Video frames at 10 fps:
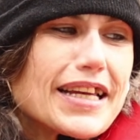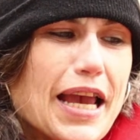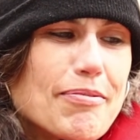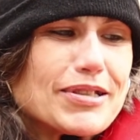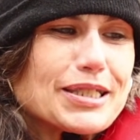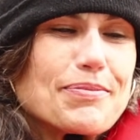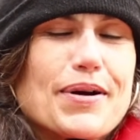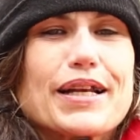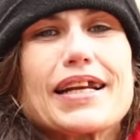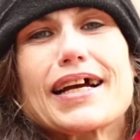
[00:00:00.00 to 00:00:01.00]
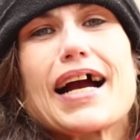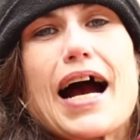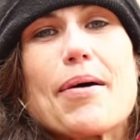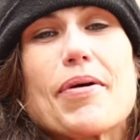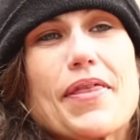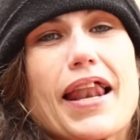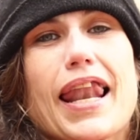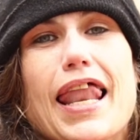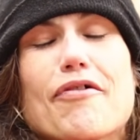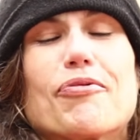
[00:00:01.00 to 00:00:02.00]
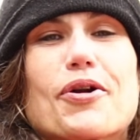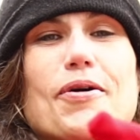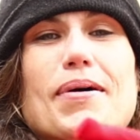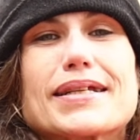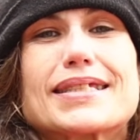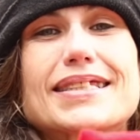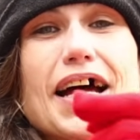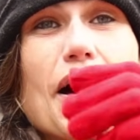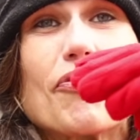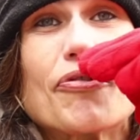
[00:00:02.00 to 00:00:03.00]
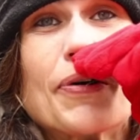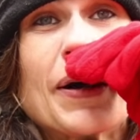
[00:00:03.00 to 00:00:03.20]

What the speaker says: He gave me some money to cop and then left with all my stuff.